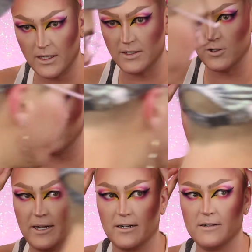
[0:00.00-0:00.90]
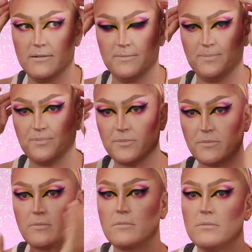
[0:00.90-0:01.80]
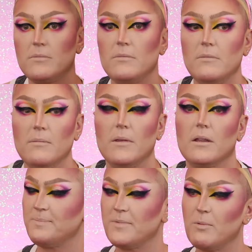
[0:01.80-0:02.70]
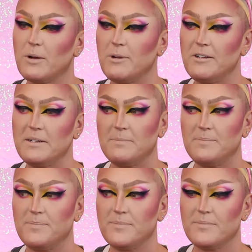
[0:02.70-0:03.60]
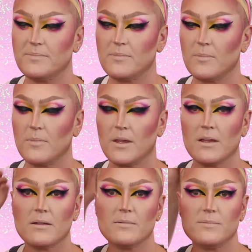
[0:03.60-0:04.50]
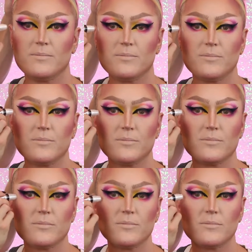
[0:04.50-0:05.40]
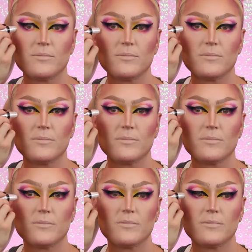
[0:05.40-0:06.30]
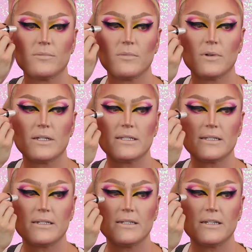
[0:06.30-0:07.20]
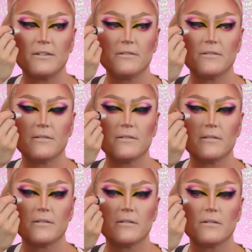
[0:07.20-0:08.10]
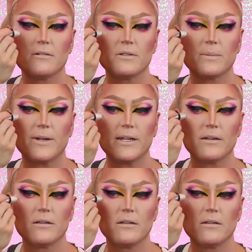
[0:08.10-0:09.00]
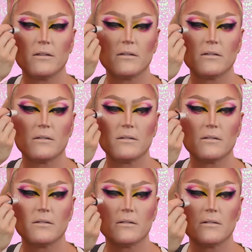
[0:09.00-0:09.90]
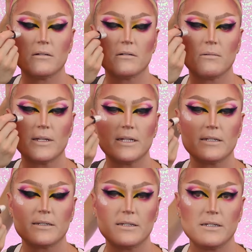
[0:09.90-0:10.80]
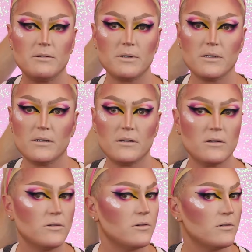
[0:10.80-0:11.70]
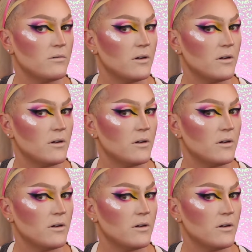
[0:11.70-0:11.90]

That's so much better. Yeah. What are we doing? This discontinued roll on shimmer. It's discontinued? Yeah. Who's it by? NYX. Why they discontinue it? I don't know.